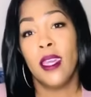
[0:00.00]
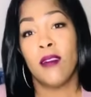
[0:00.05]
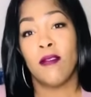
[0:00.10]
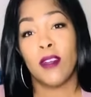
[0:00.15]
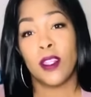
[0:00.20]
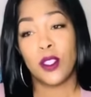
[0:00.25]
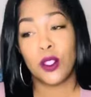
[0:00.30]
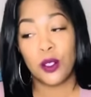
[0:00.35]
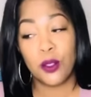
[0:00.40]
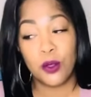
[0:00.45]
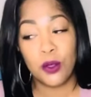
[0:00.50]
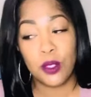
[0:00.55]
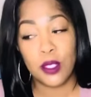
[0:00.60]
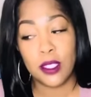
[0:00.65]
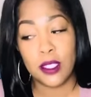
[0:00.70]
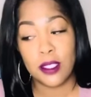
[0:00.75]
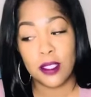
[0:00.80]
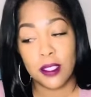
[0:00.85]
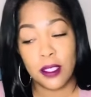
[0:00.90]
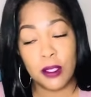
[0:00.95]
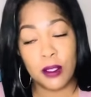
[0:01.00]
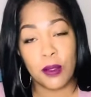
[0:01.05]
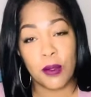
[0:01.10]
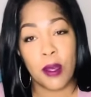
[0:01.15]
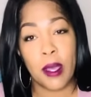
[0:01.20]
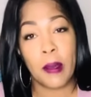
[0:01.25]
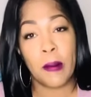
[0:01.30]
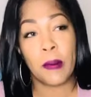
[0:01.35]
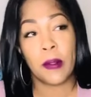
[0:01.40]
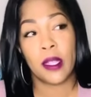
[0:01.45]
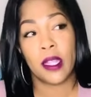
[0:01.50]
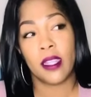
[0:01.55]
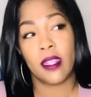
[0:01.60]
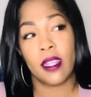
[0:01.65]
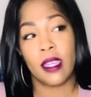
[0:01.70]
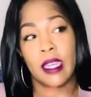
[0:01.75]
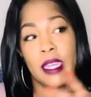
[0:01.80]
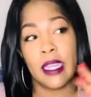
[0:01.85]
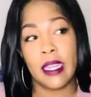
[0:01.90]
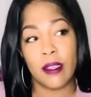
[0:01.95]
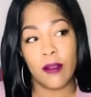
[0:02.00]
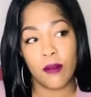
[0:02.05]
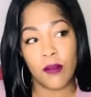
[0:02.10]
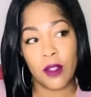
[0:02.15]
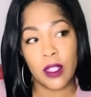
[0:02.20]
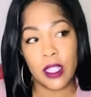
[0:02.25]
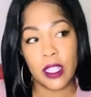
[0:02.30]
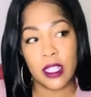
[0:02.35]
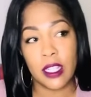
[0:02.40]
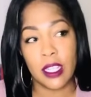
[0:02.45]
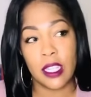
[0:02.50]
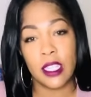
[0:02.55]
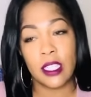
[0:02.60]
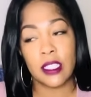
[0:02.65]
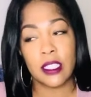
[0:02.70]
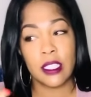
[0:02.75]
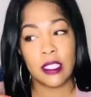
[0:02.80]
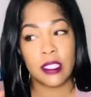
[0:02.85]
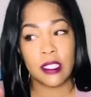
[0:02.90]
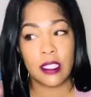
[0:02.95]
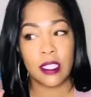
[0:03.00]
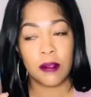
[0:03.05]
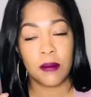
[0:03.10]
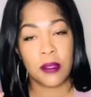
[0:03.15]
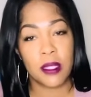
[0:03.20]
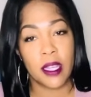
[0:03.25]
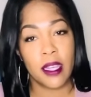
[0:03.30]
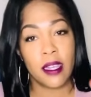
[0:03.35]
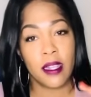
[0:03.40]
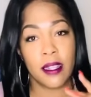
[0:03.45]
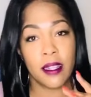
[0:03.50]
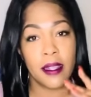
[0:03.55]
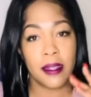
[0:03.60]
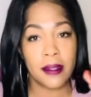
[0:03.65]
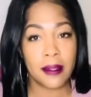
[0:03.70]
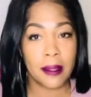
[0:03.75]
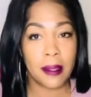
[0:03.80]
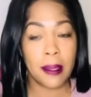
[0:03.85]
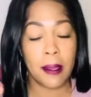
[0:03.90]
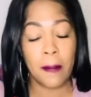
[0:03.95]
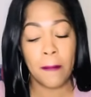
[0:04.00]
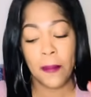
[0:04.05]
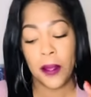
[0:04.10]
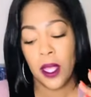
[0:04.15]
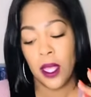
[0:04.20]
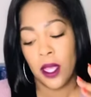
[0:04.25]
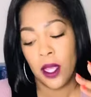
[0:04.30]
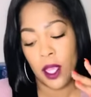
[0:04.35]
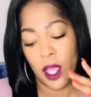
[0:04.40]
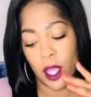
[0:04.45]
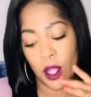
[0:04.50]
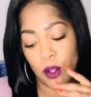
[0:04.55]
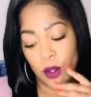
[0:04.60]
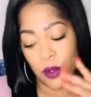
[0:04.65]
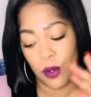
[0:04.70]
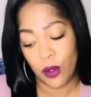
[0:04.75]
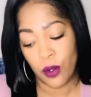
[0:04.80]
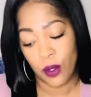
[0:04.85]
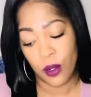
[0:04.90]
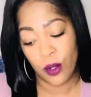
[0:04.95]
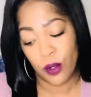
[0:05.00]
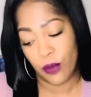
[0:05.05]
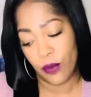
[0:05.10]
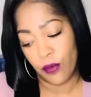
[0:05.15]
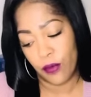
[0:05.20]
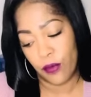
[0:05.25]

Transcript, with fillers: if I choose this, this will happen. Like, they can't really think ten steps ahead like that. And you're